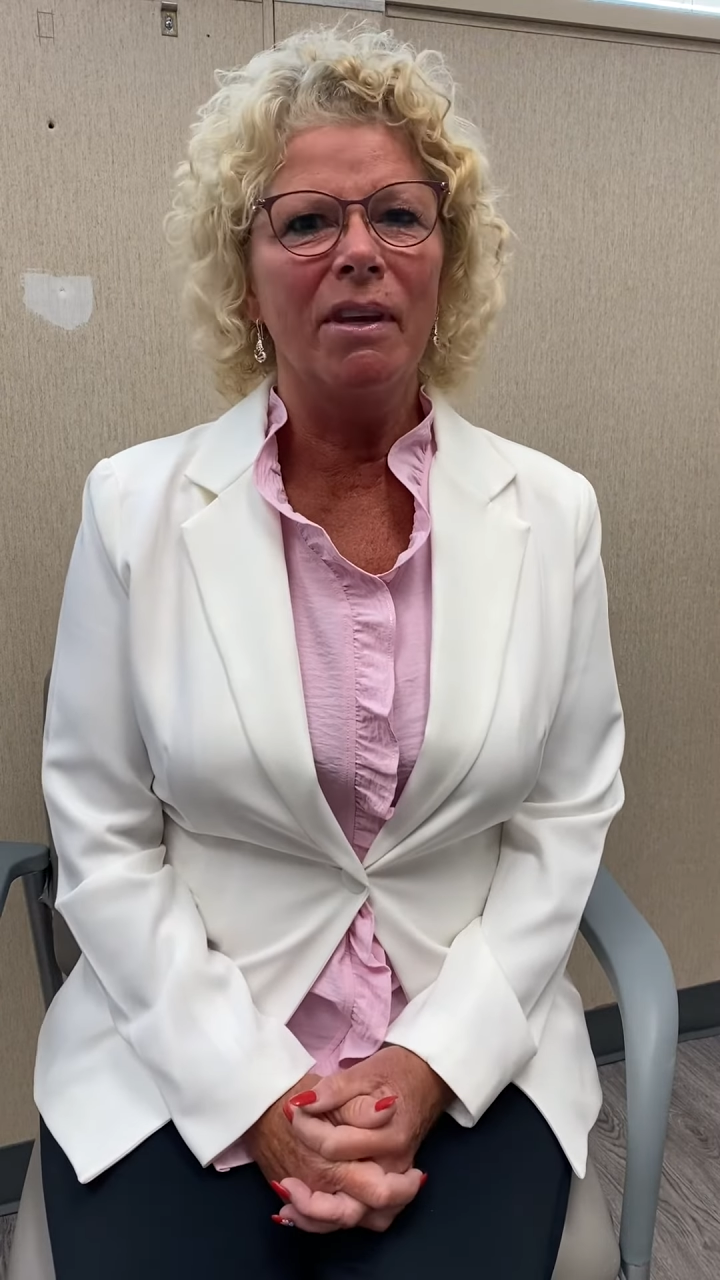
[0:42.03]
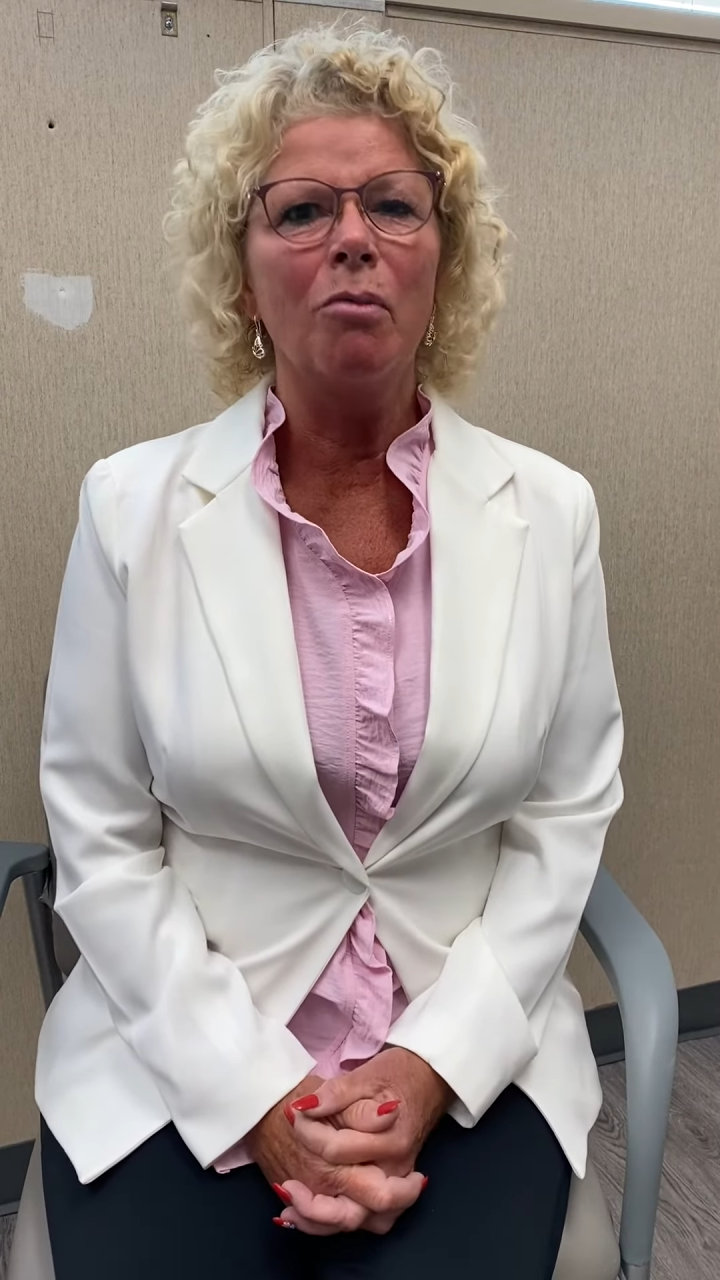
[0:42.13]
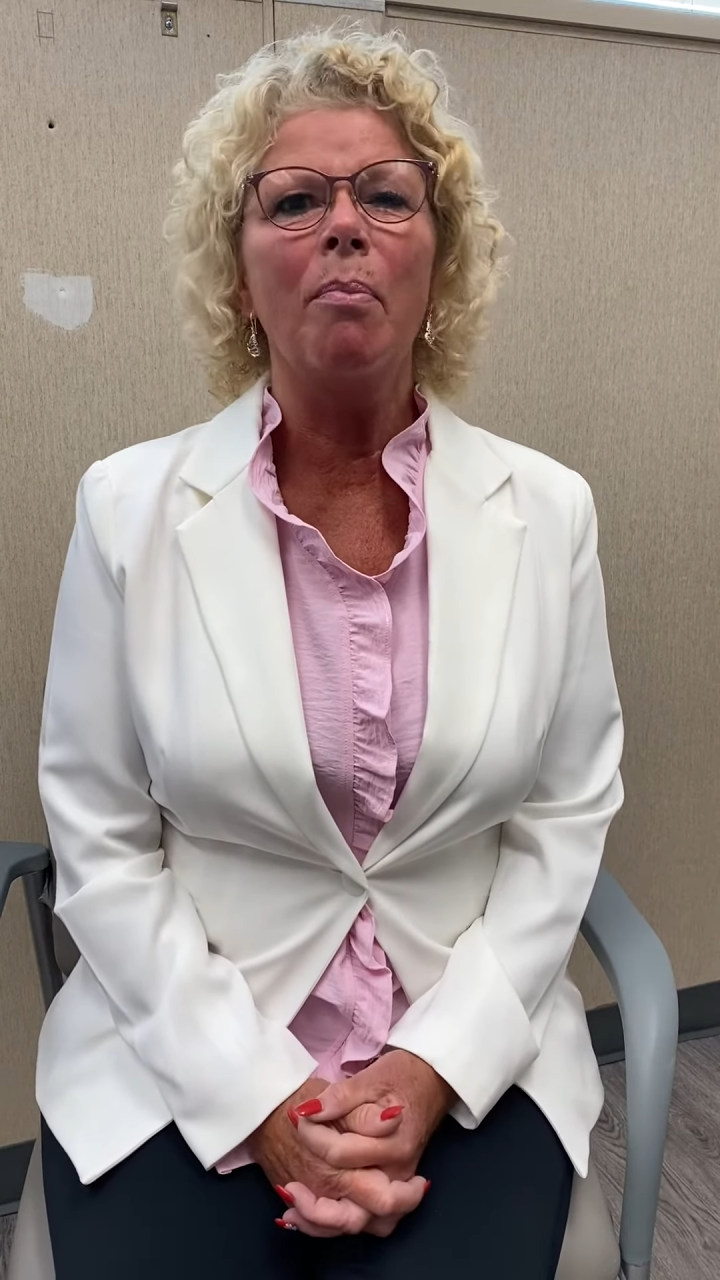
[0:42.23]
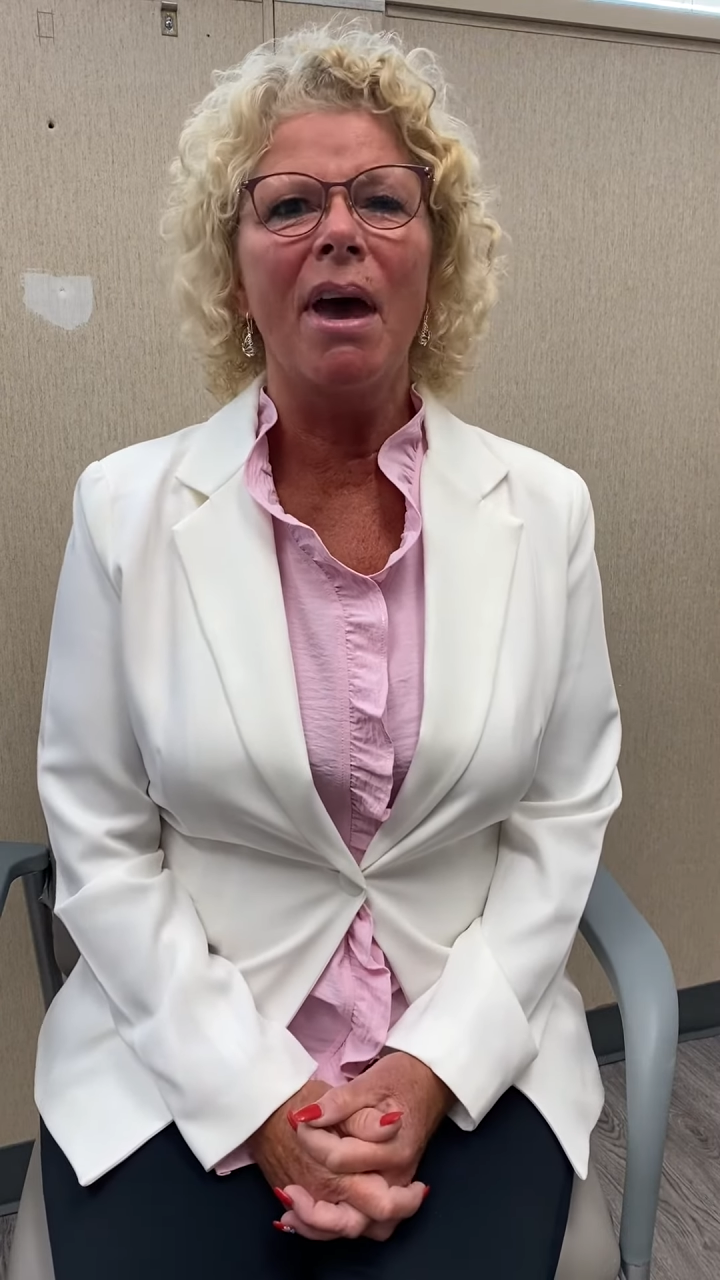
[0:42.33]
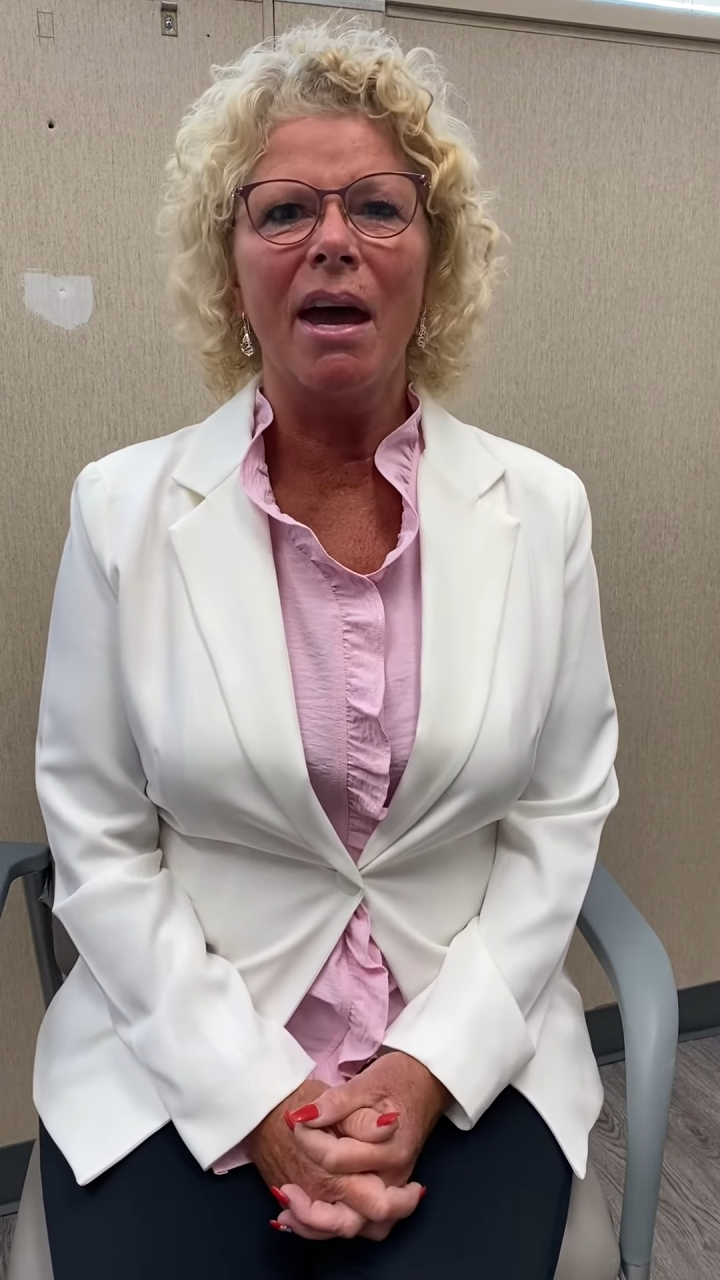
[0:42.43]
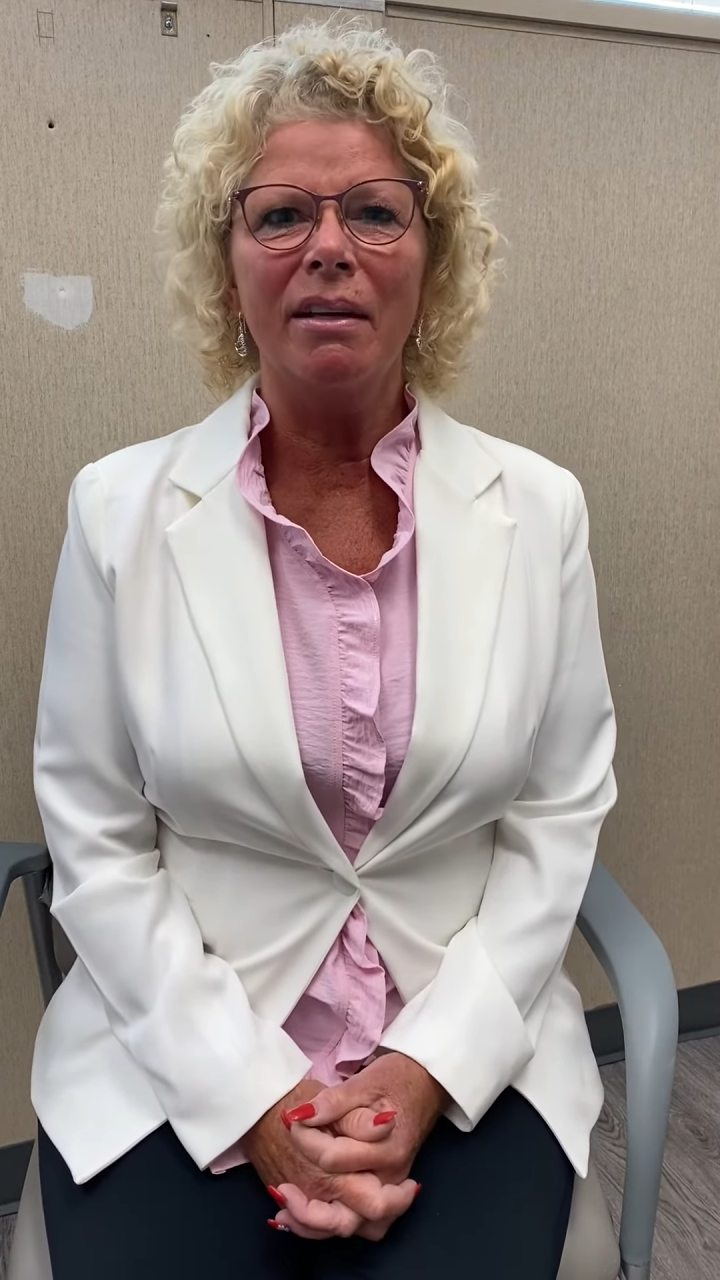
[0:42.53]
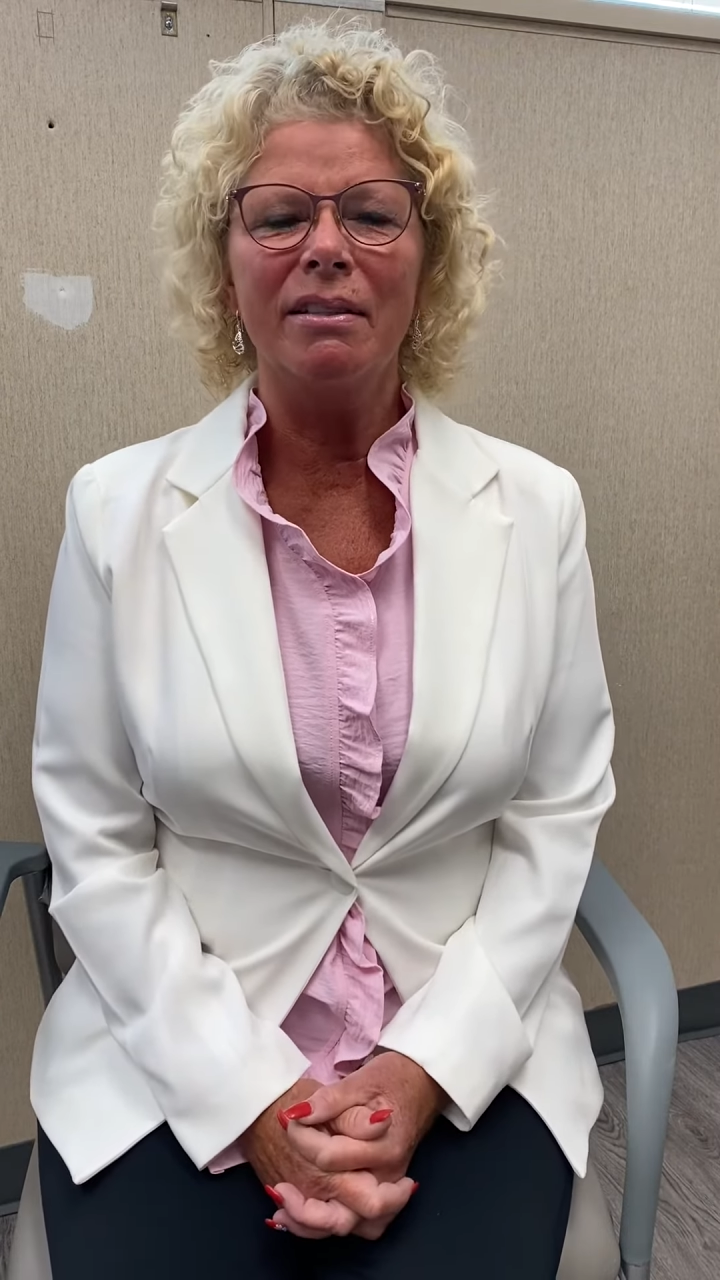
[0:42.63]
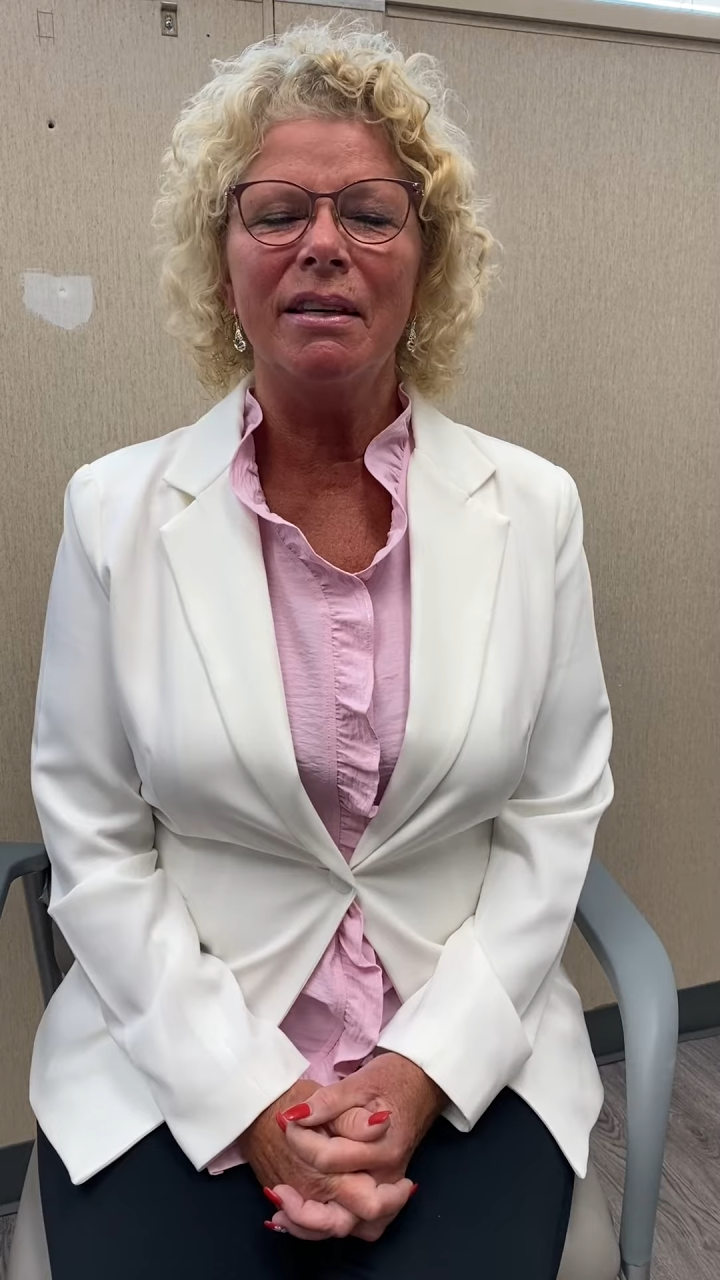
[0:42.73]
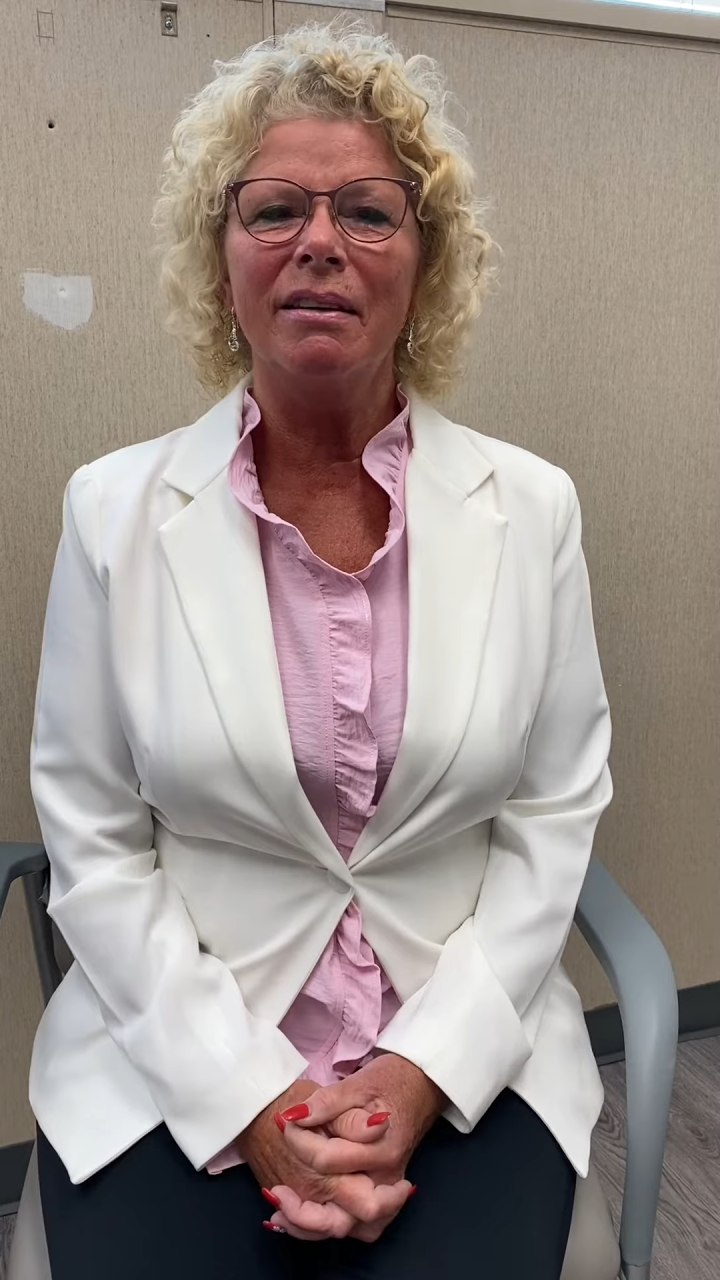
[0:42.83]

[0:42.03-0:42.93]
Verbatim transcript: impact